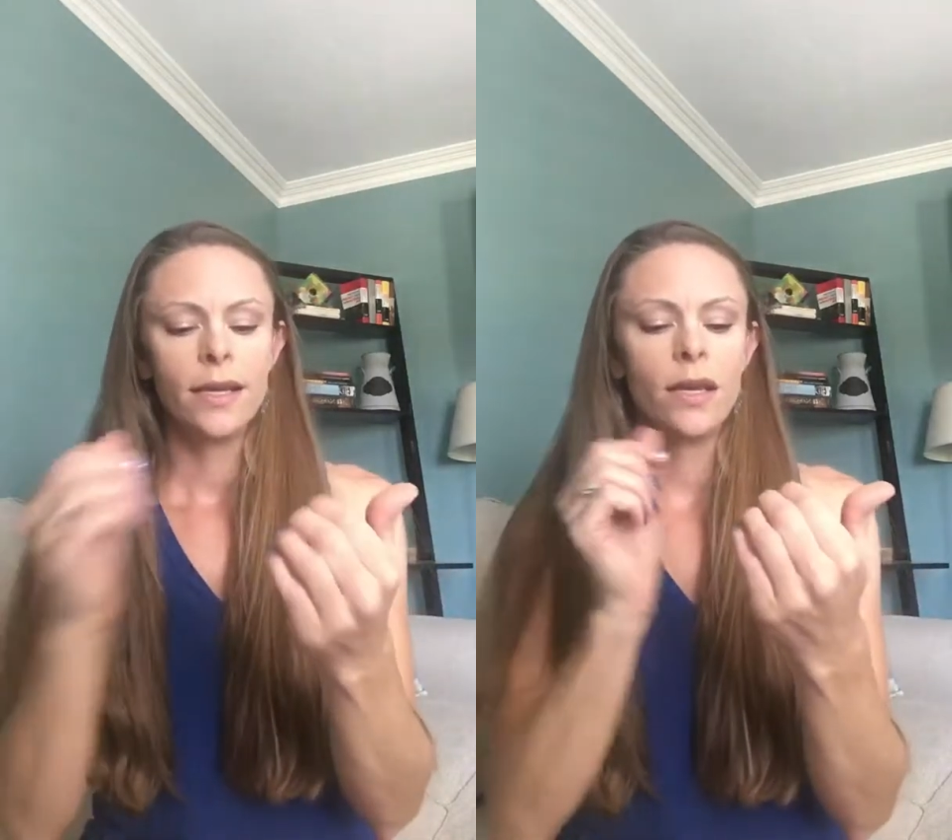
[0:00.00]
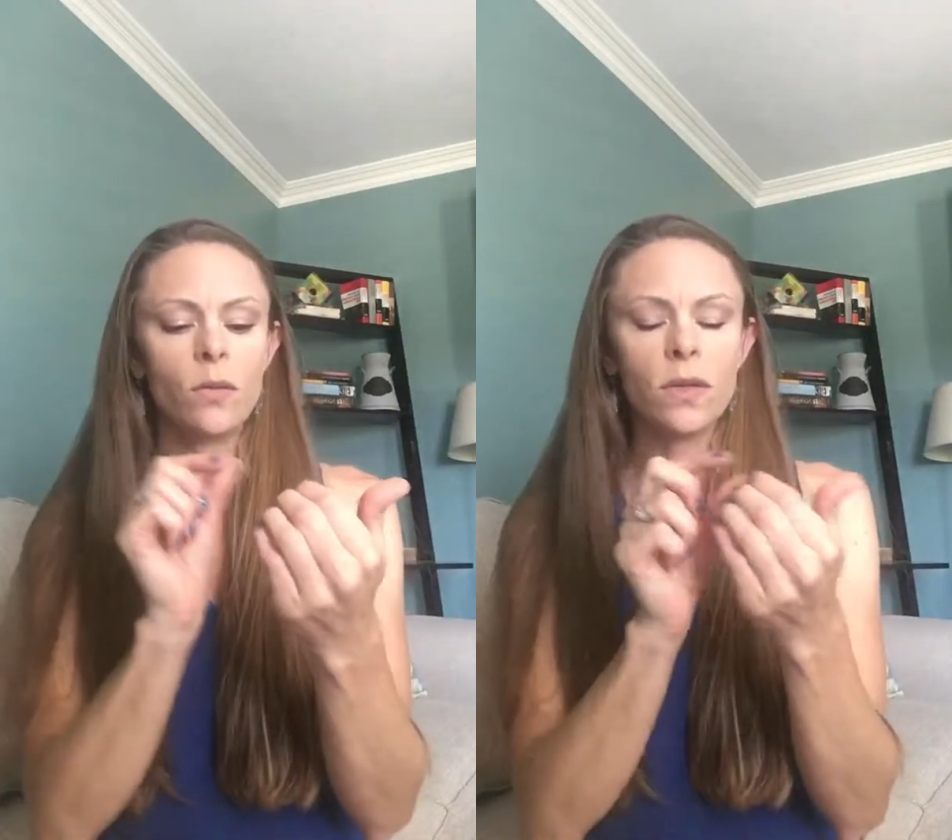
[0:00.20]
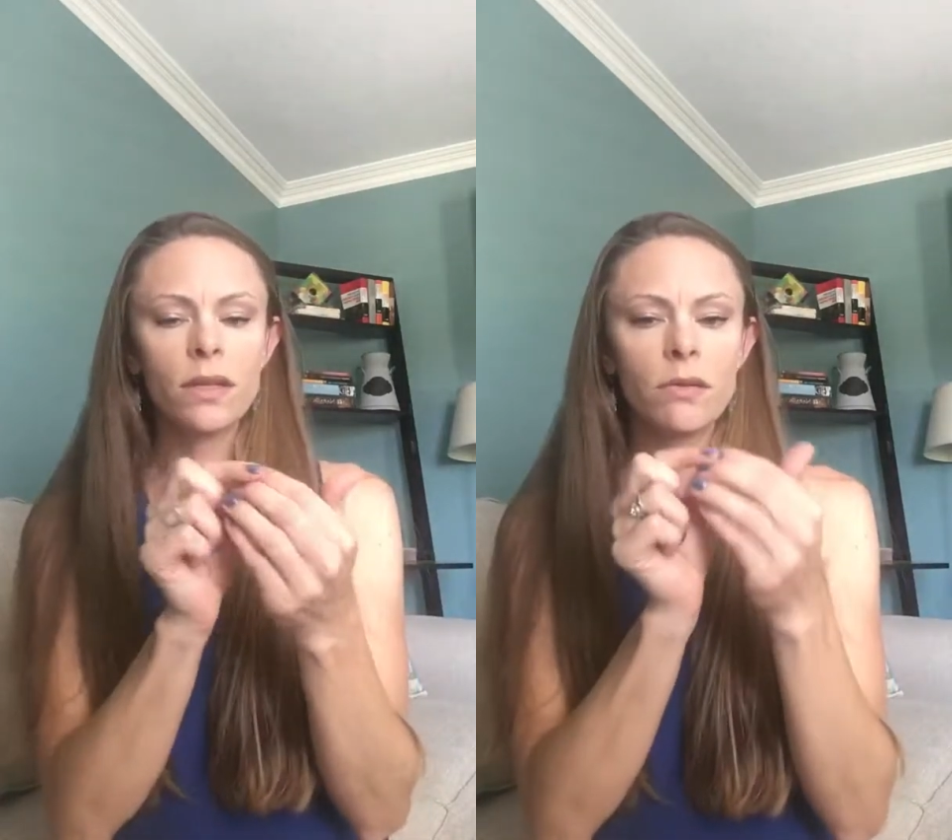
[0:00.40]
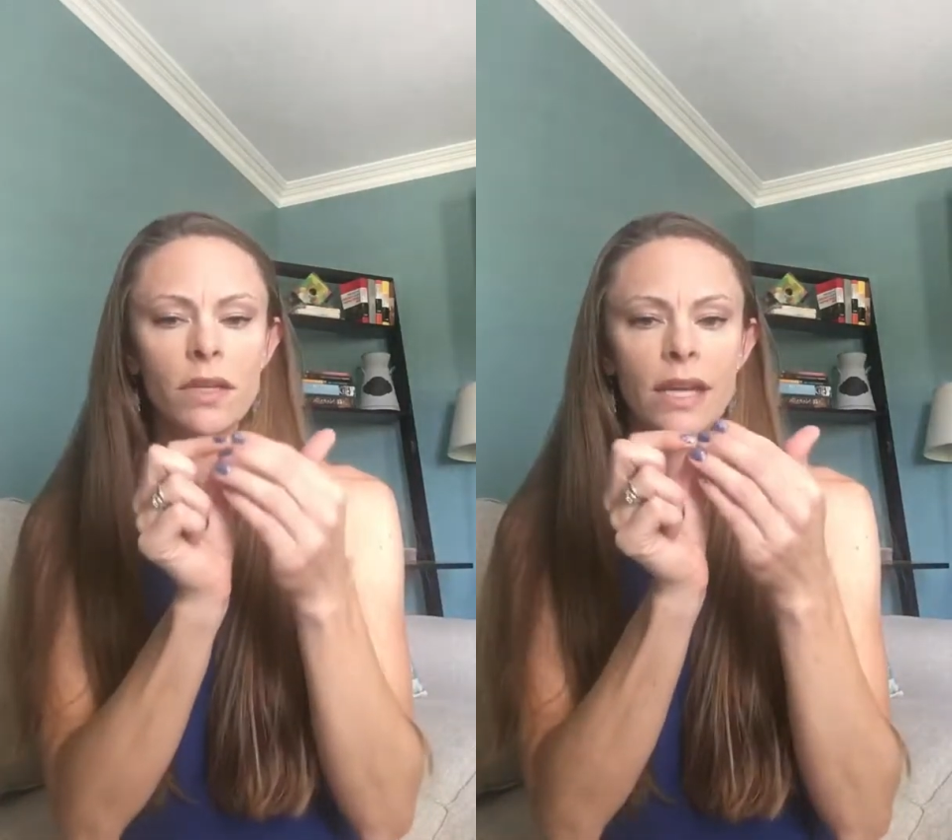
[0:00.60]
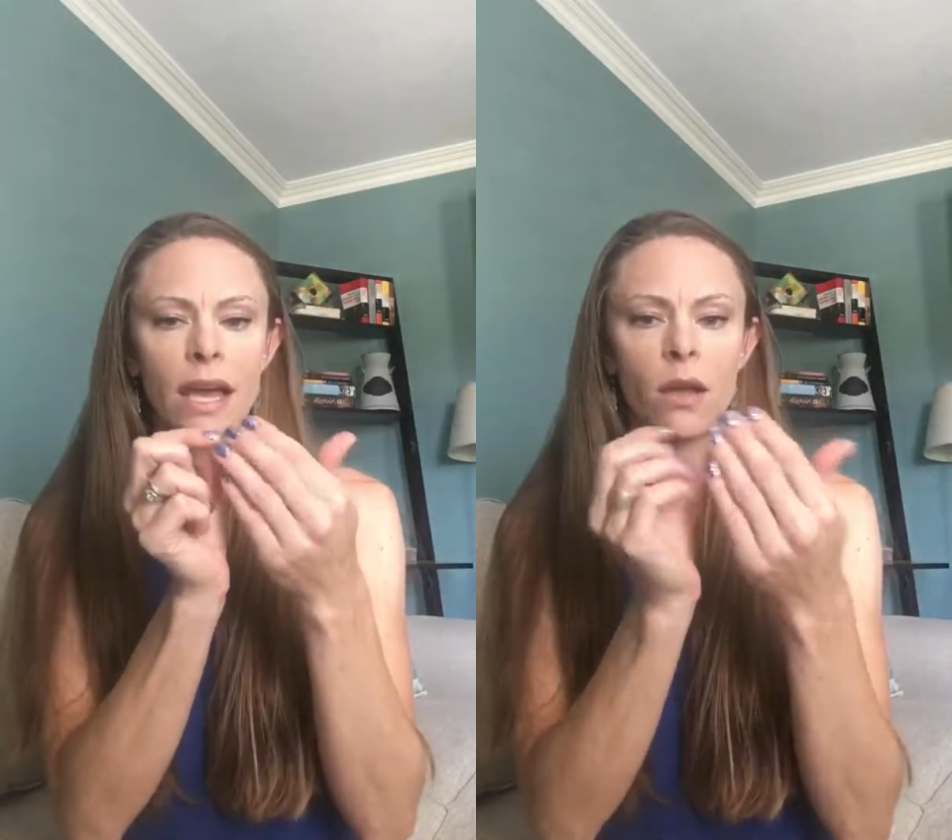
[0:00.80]
it really,
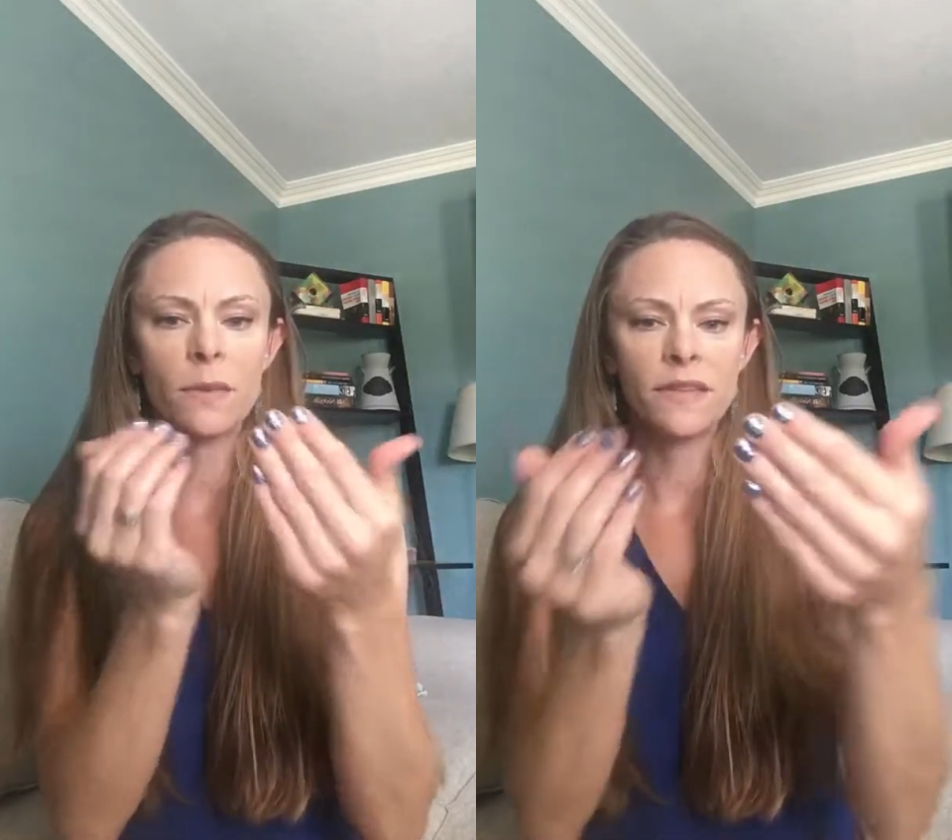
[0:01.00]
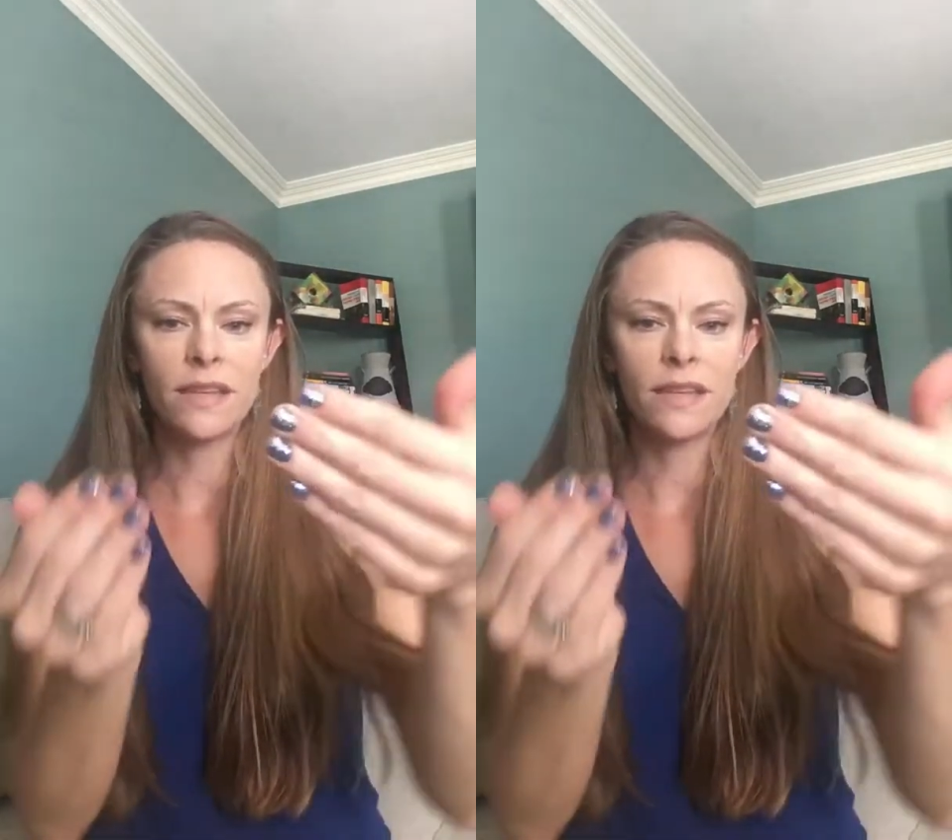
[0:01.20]
really helps.